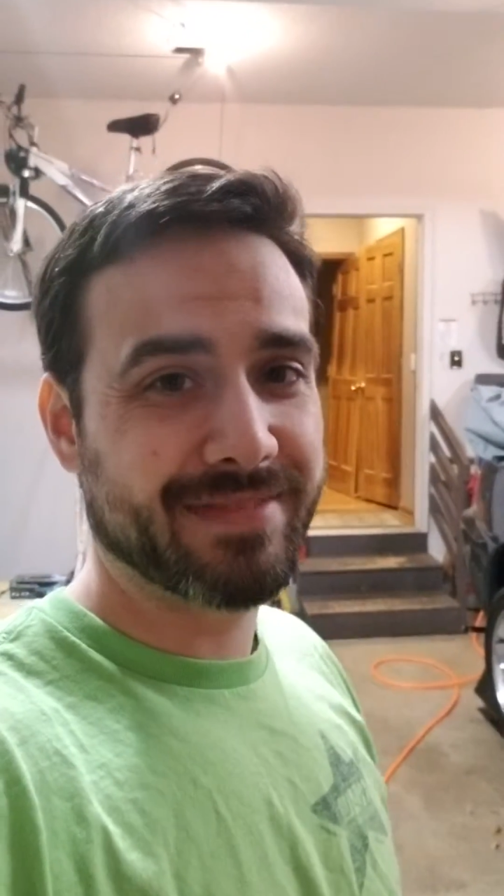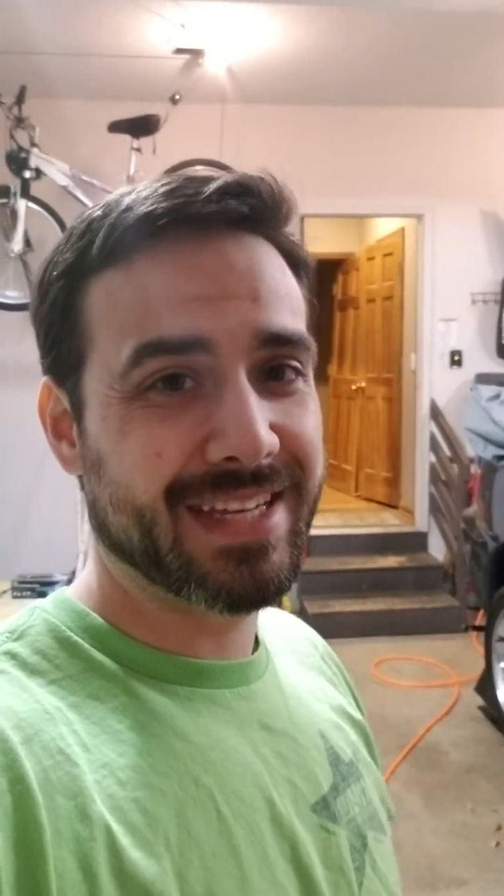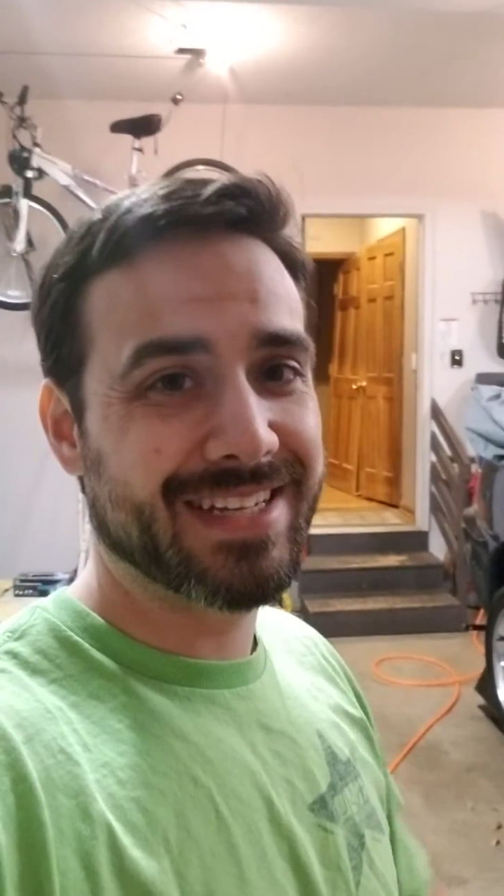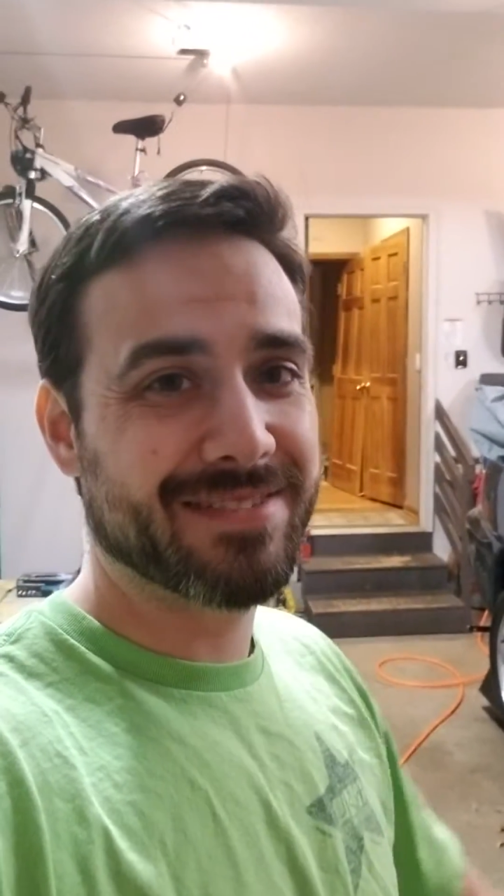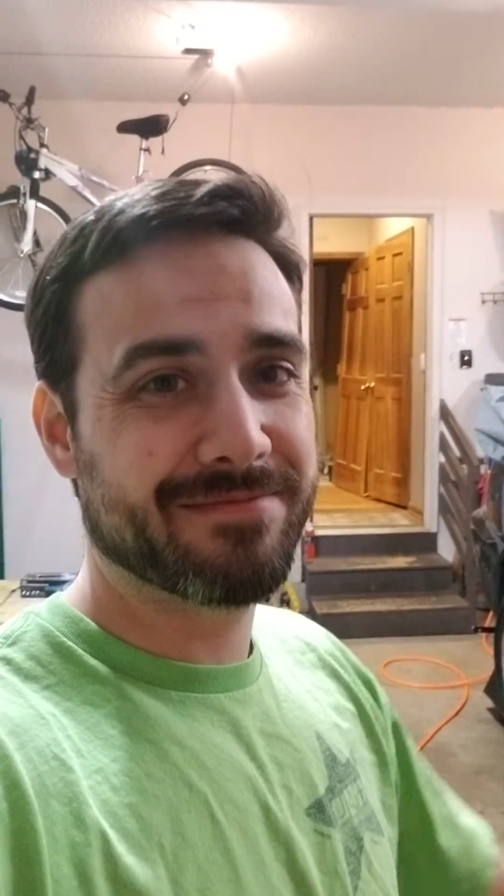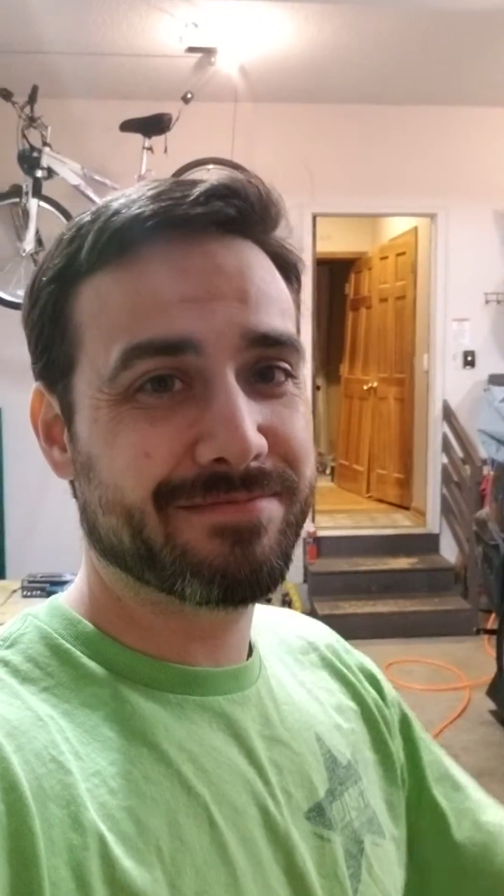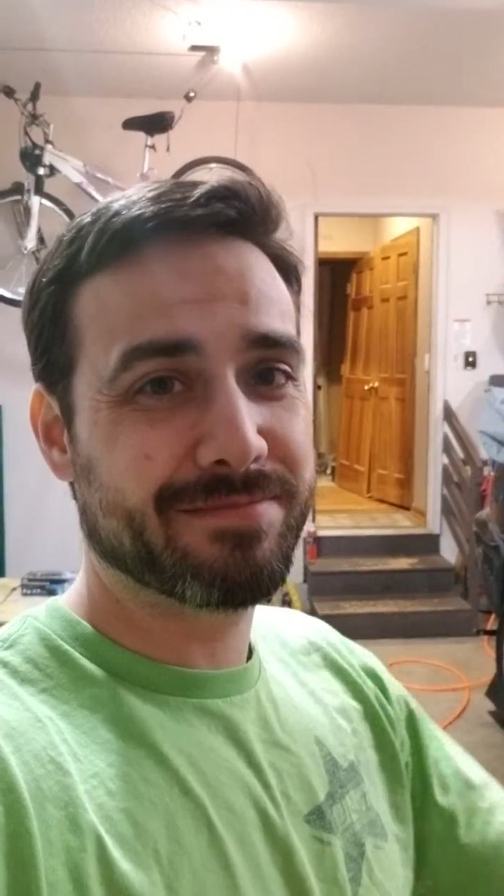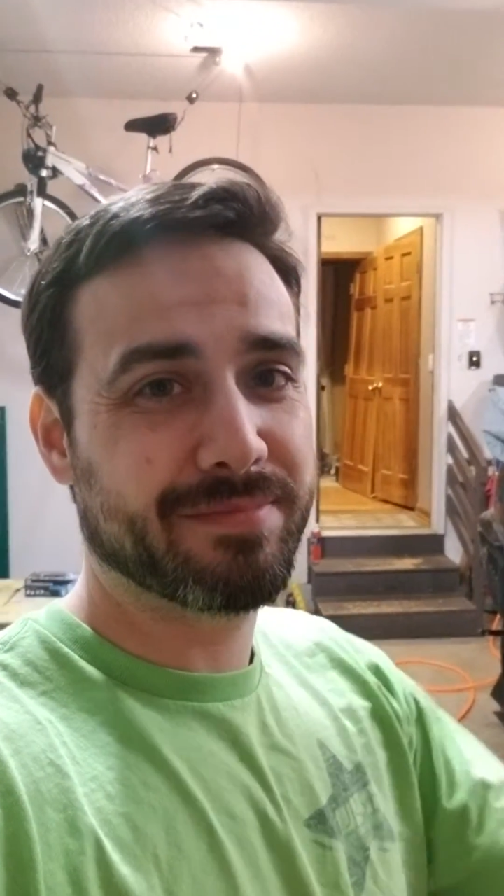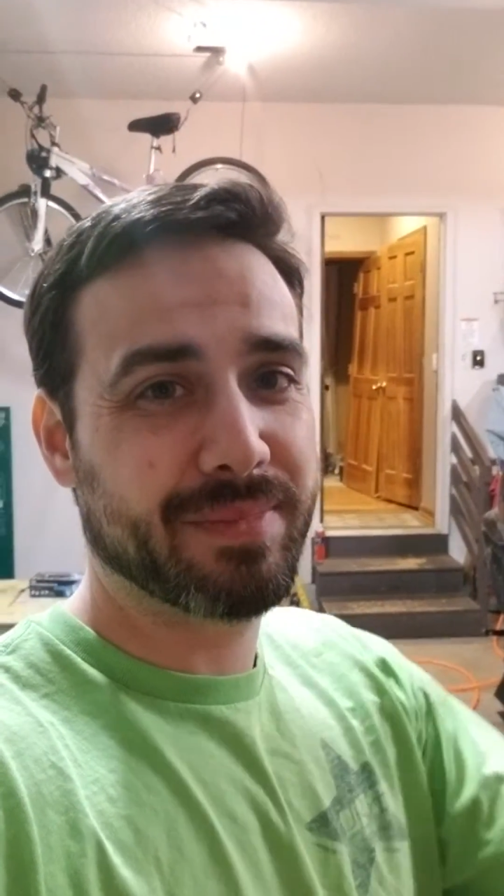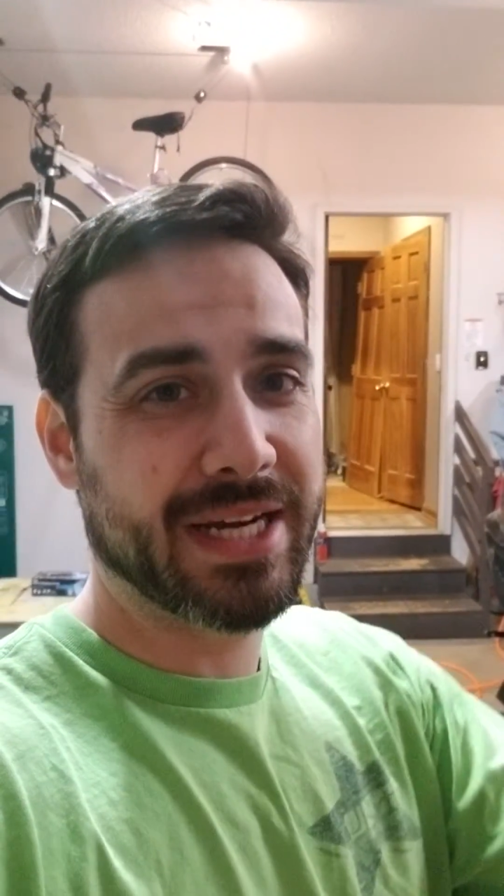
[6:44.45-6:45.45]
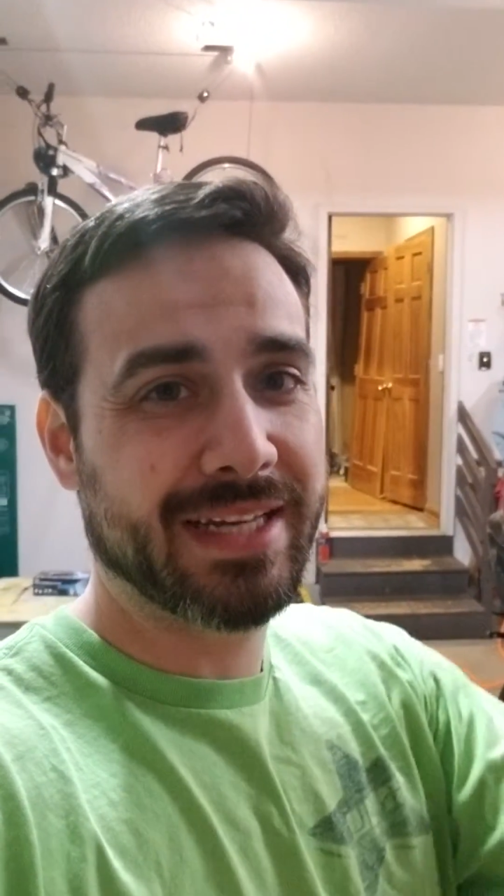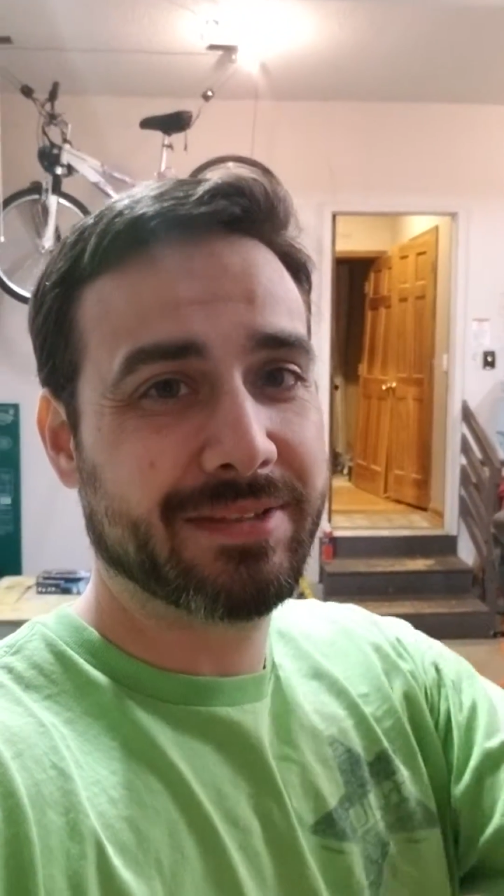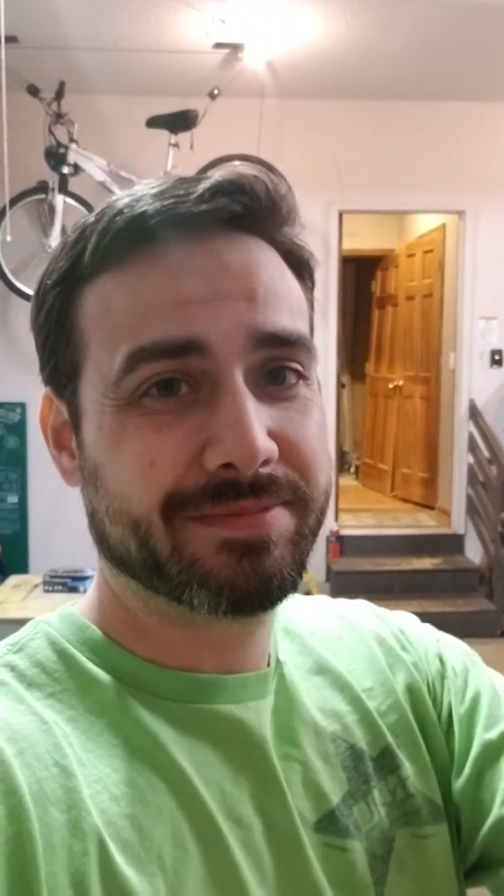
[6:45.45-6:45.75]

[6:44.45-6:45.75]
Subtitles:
Thanks. Bye.